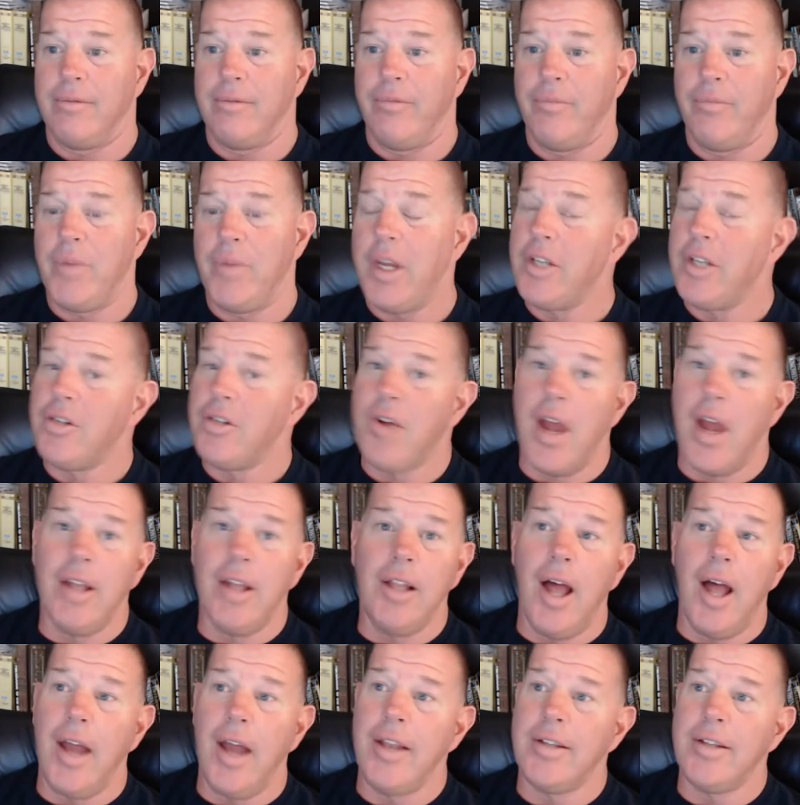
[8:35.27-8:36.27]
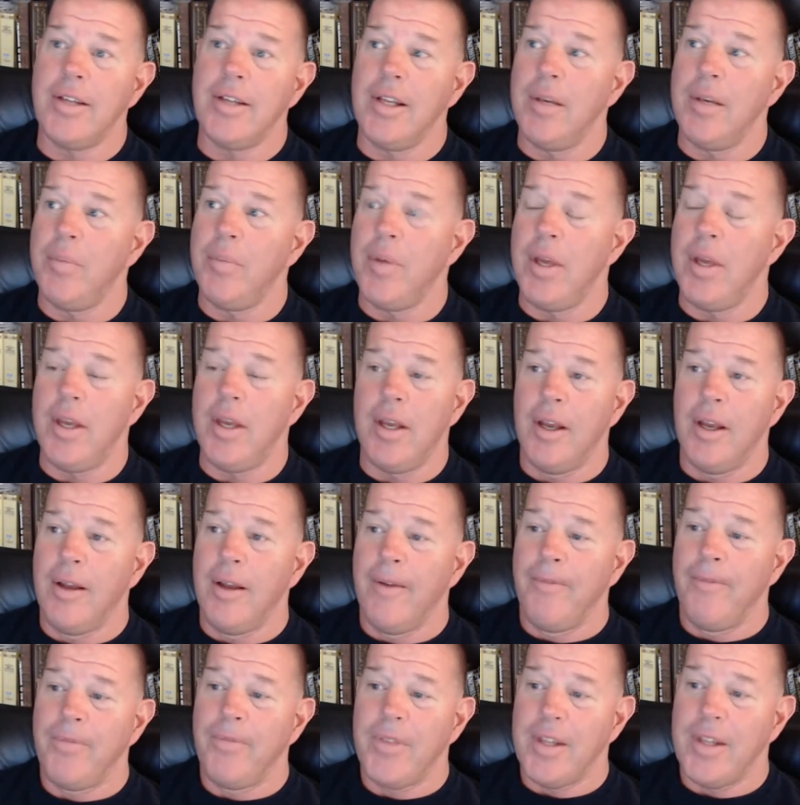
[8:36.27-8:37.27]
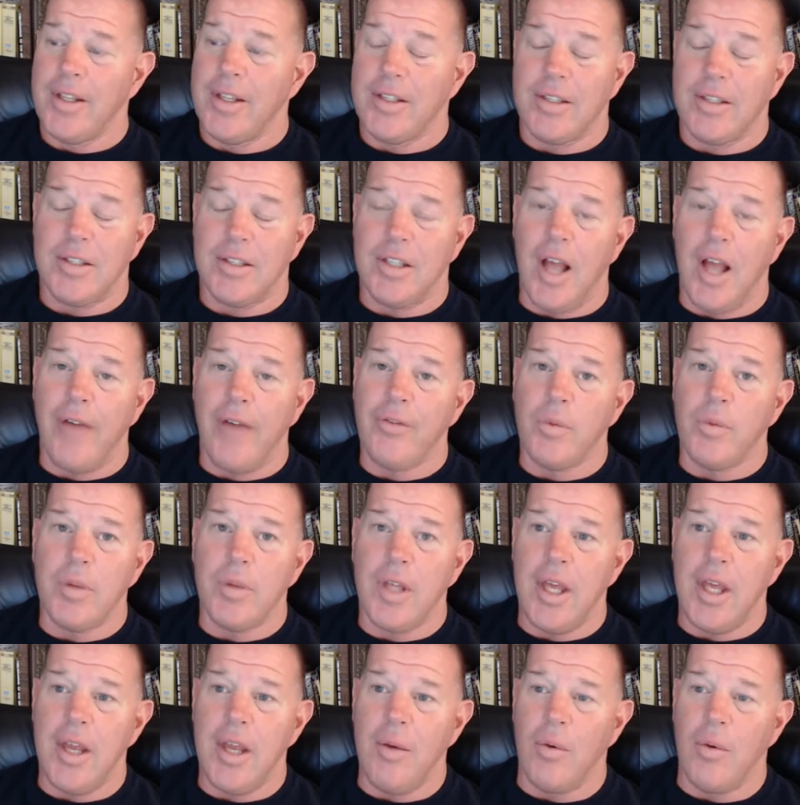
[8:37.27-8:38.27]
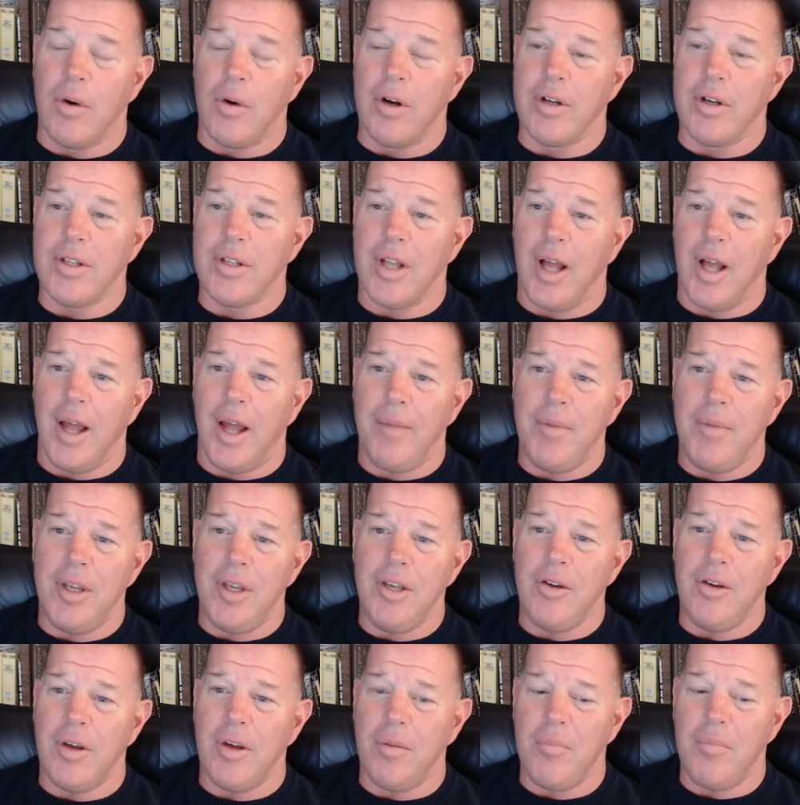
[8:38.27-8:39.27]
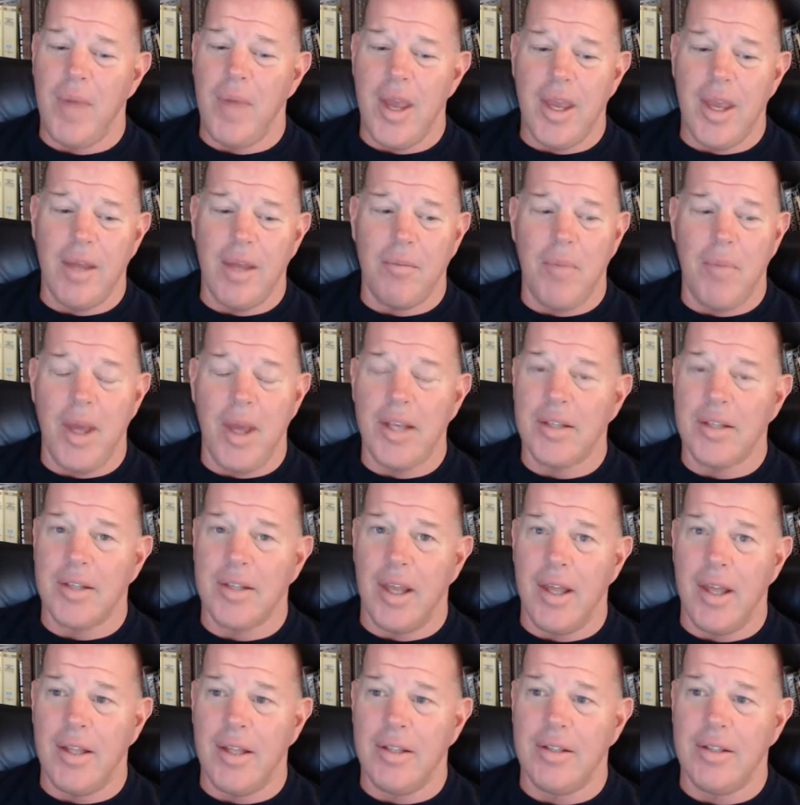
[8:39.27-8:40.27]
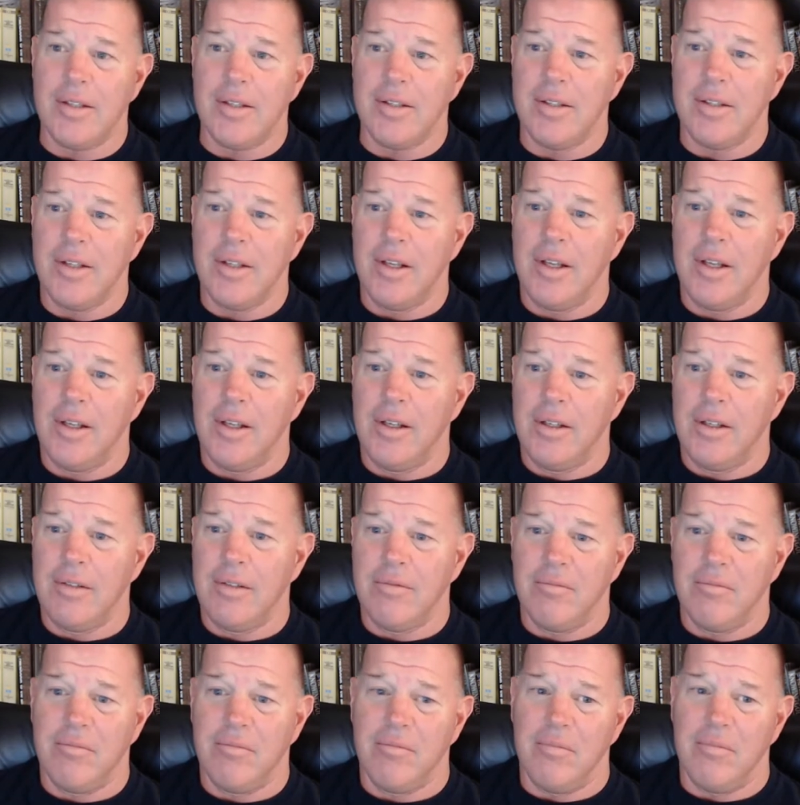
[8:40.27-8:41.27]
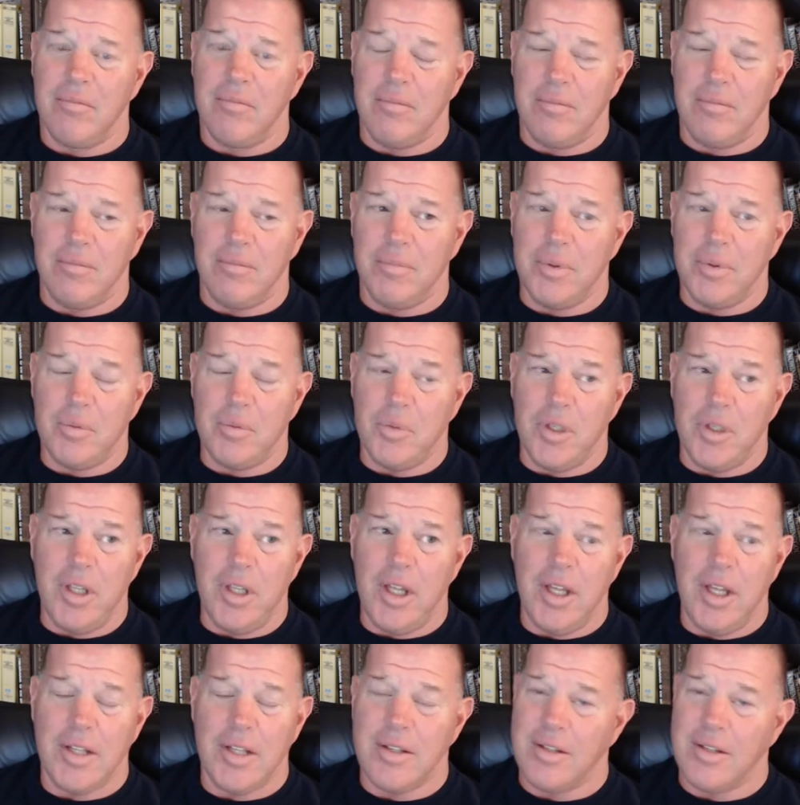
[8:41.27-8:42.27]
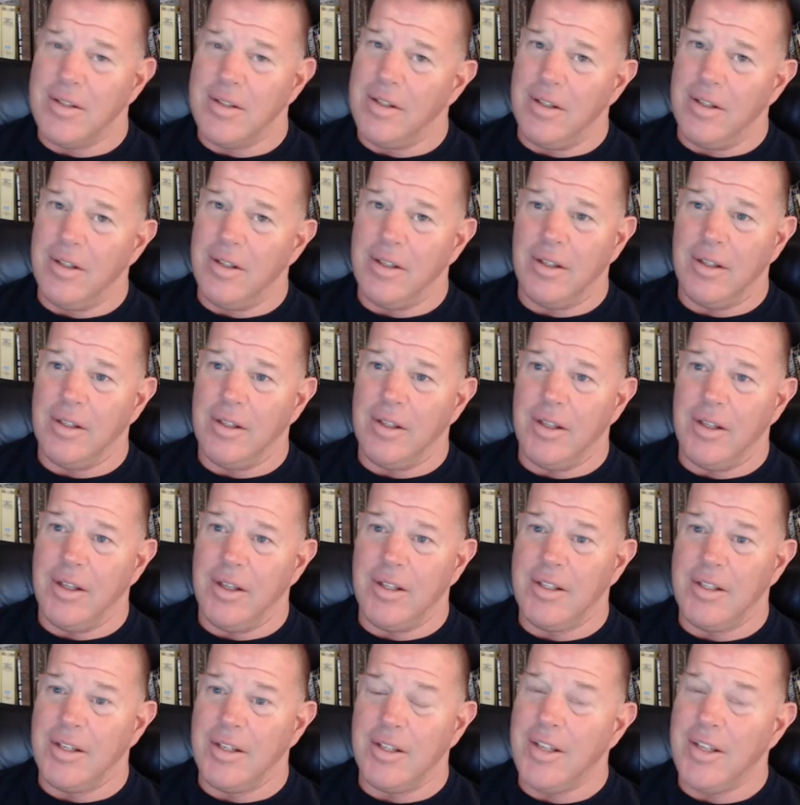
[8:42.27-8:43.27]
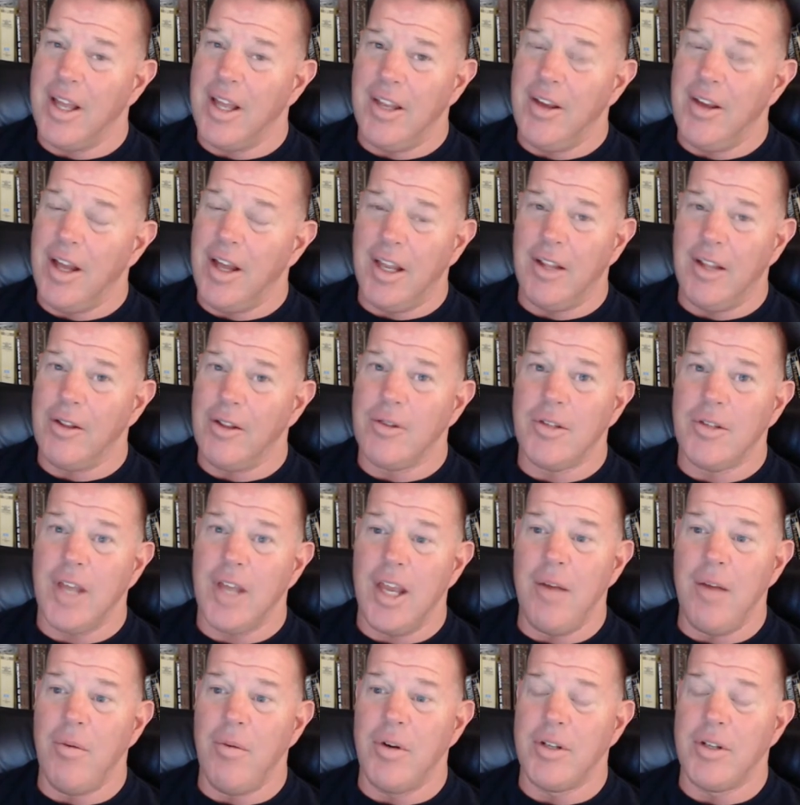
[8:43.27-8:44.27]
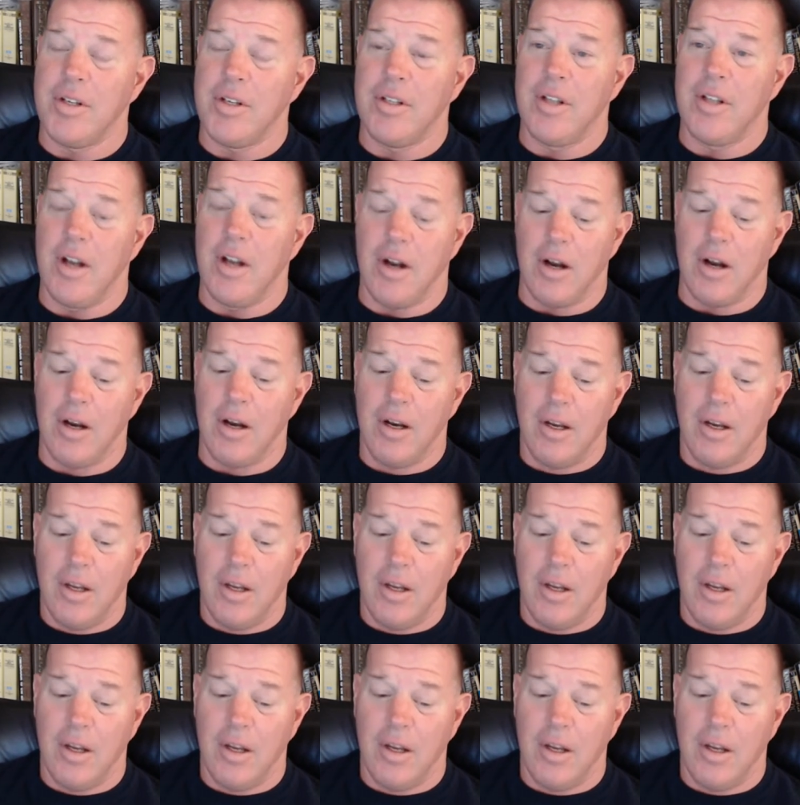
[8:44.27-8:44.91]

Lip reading: Because your headline is going to be stuffed with keywords. I mean, you can make it make sense, but really it's just, you got to get those keywords in there.